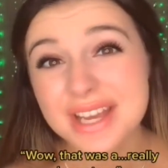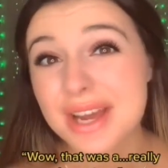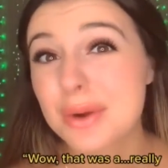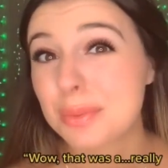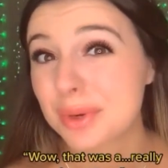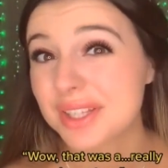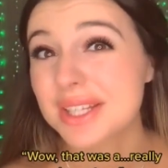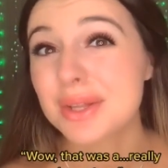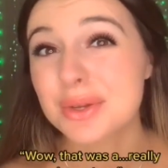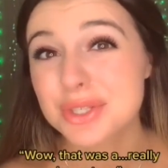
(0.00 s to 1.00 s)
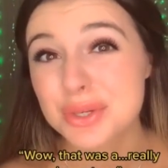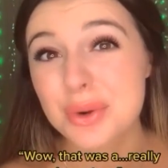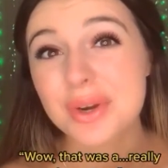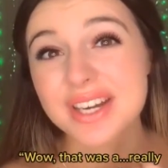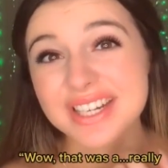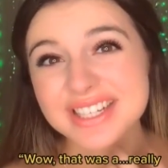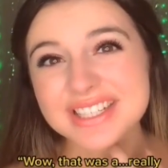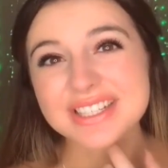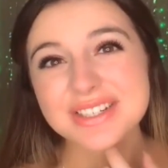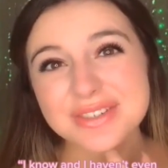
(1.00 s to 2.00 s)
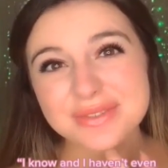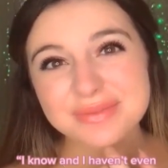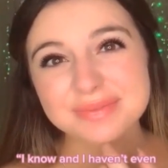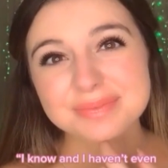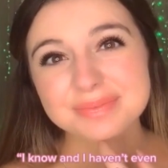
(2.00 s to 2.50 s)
that was a really long story.